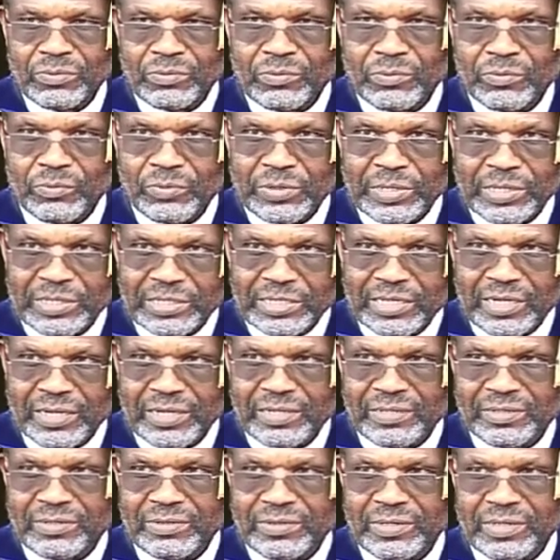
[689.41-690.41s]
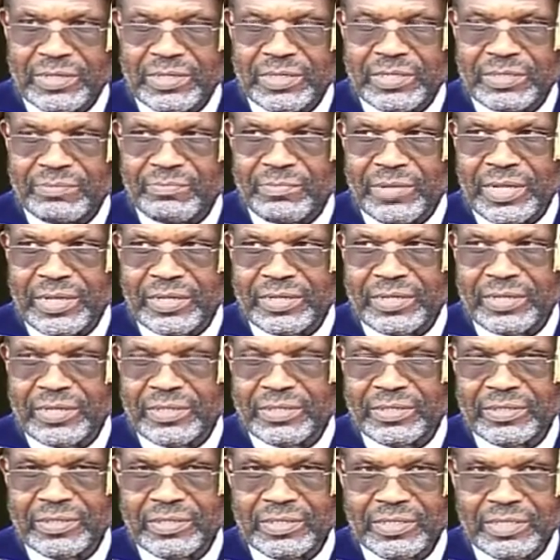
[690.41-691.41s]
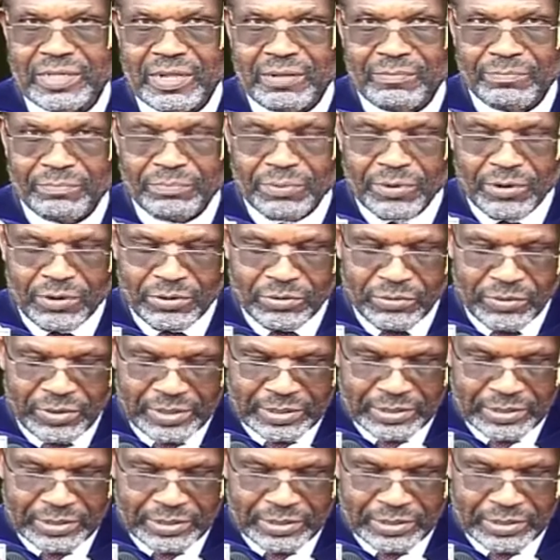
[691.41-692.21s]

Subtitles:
this country is making some progress.